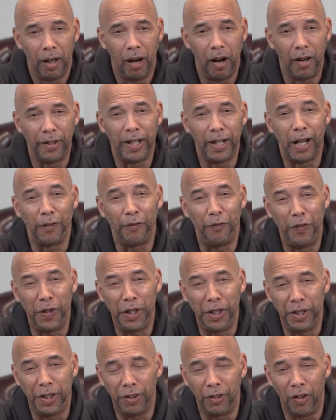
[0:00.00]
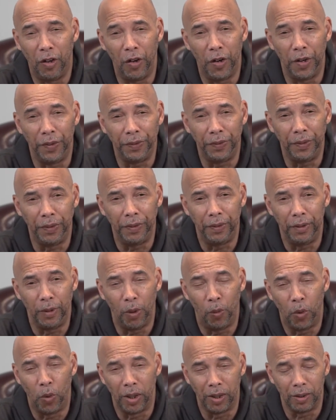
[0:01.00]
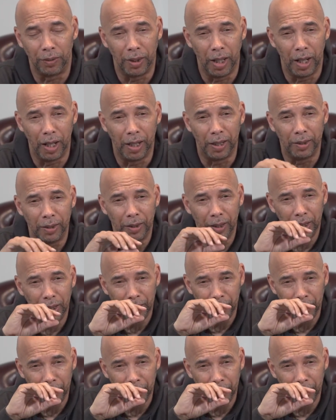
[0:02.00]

are not feeding on the Word of God,